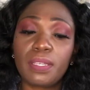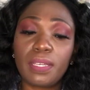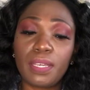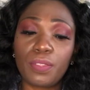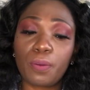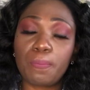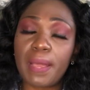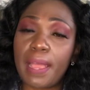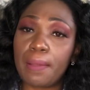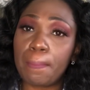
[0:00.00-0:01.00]
either
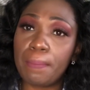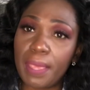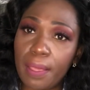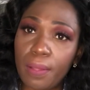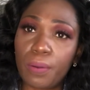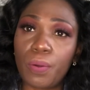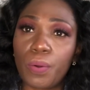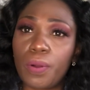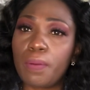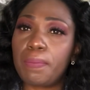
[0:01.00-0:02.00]
by mail
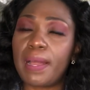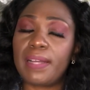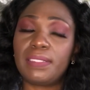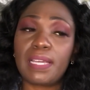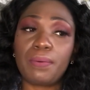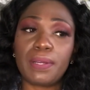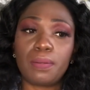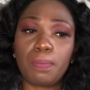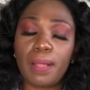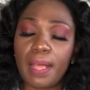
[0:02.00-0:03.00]
or by direct
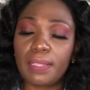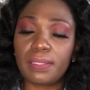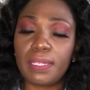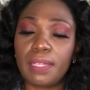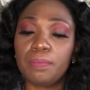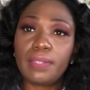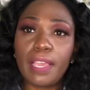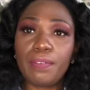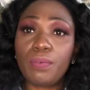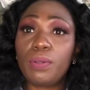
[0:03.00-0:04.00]
deposit,
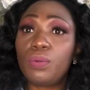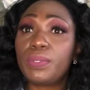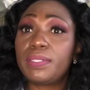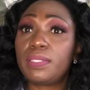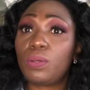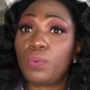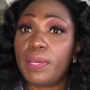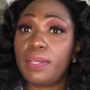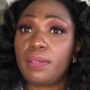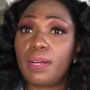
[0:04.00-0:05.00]
everyone who is still
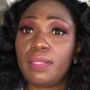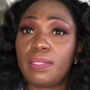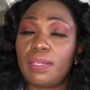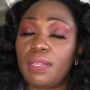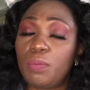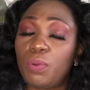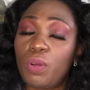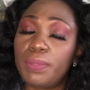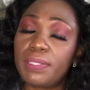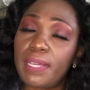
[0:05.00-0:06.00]
waiting on the
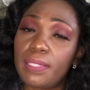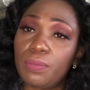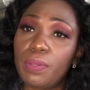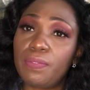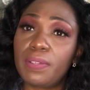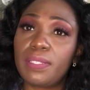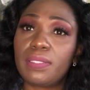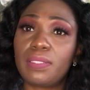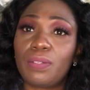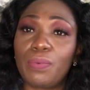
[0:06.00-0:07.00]
unemployment tax refunds,
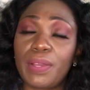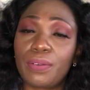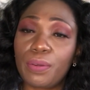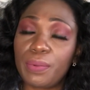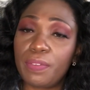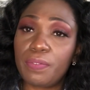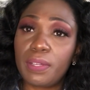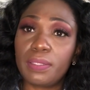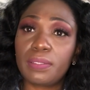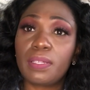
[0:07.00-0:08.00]
the regular
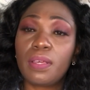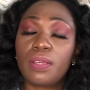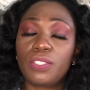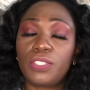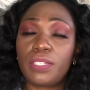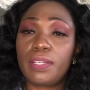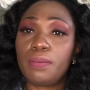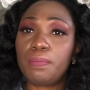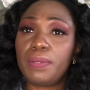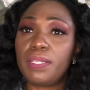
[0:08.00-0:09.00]
refunds,
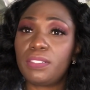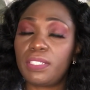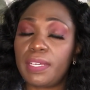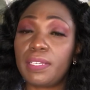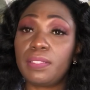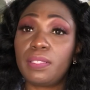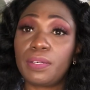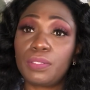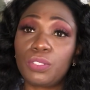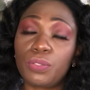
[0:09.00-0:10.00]
should be checking
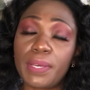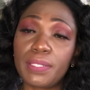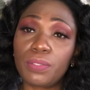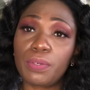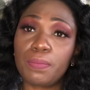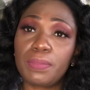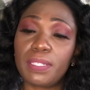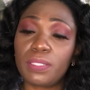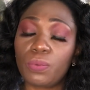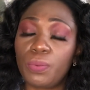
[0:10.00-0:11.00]
their transcript
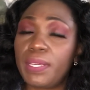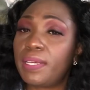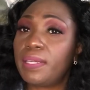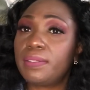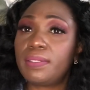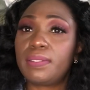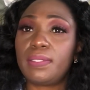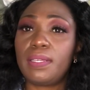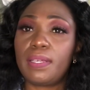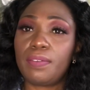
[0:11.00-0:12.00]
this weekend to
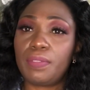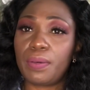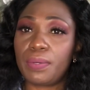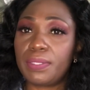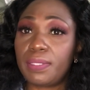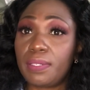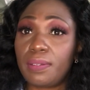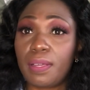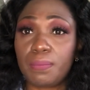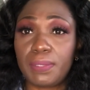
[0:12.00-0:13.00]
see if there is an
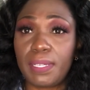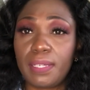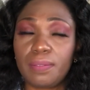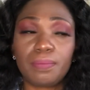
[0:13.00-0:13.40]
update.